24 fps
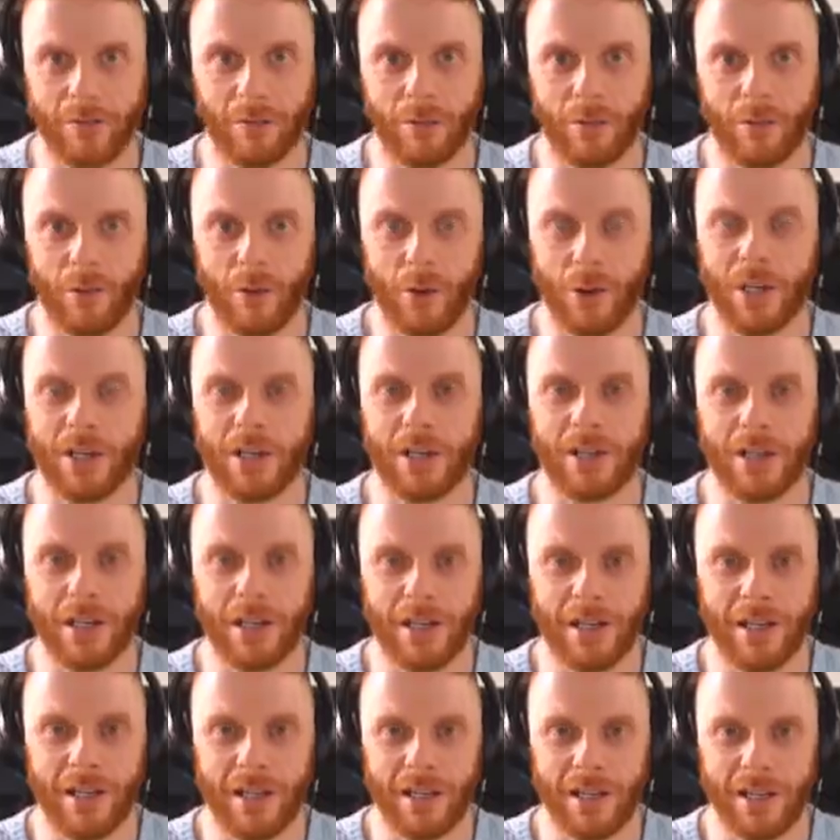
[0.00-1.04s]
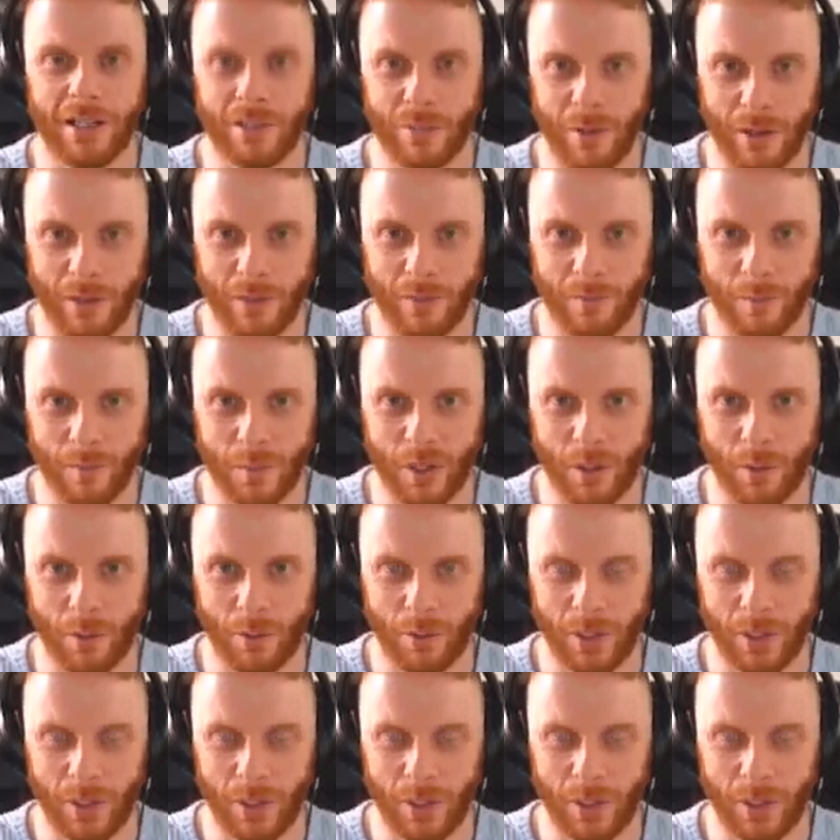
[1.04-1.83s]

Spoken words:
rewarded as well. So